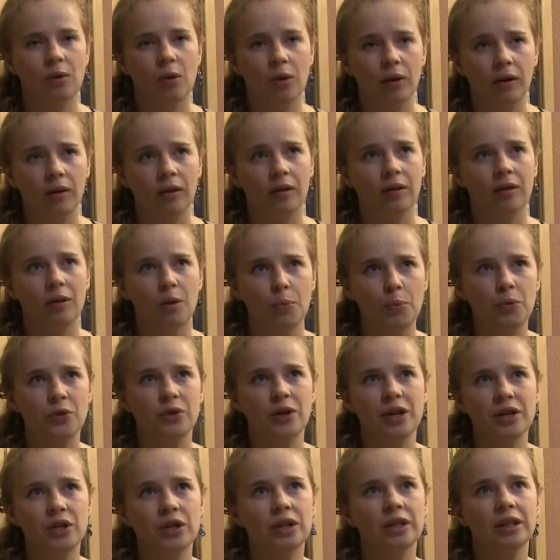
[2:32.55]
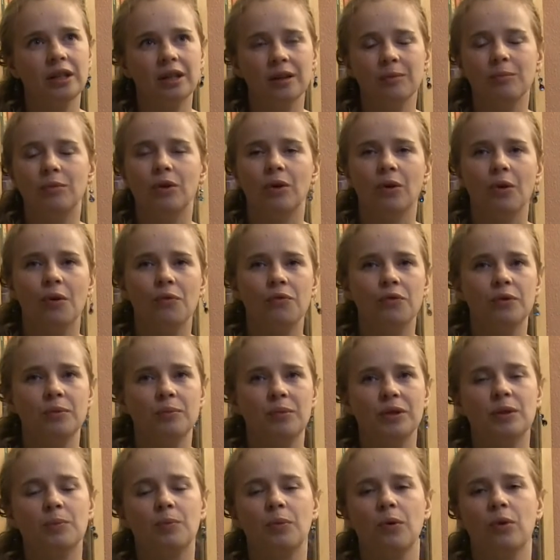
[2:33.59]
Operation can be often
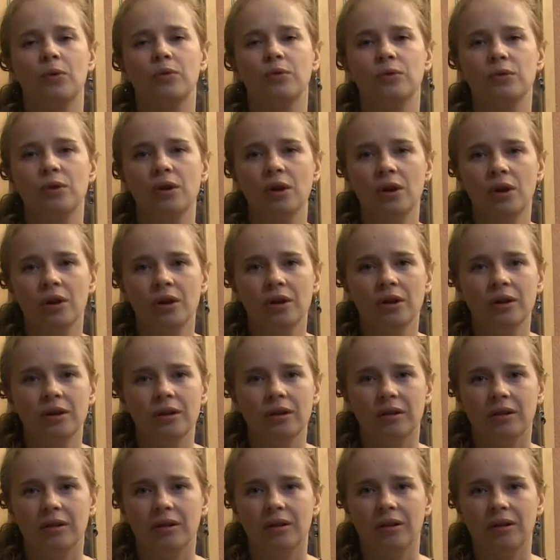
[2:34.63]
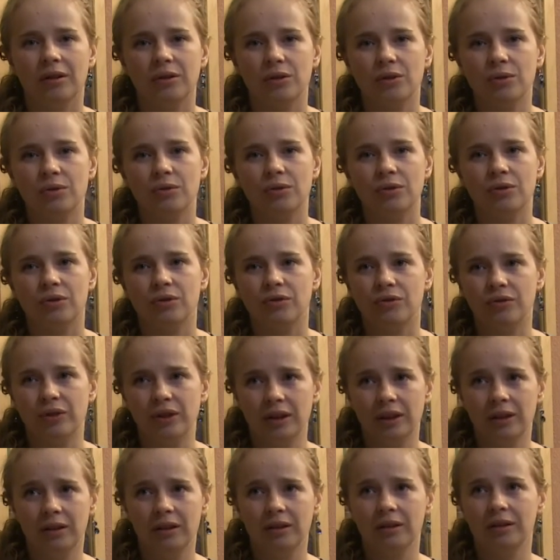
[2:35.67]
postponed due to
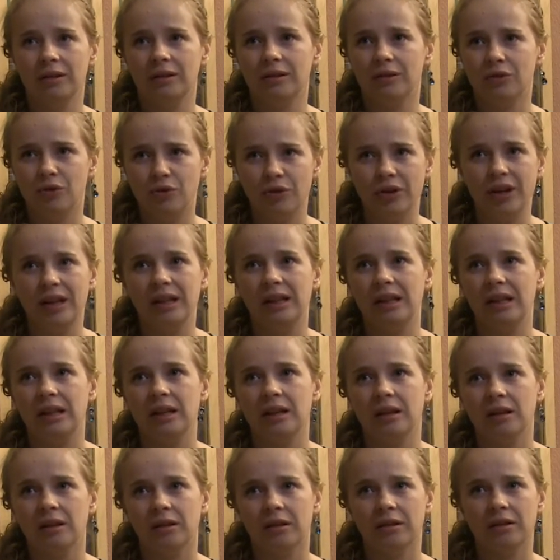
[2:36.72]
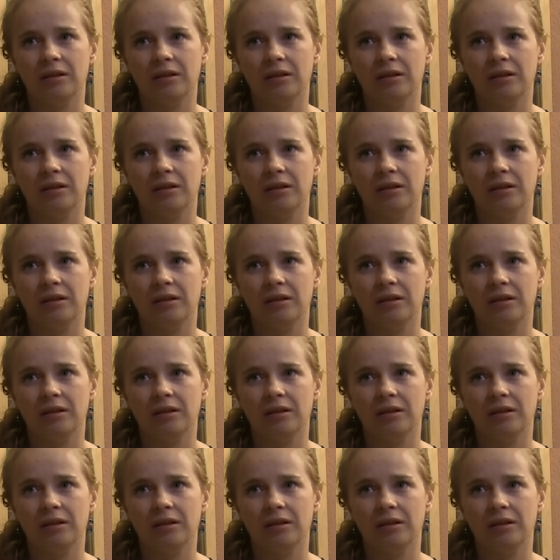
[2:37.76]
really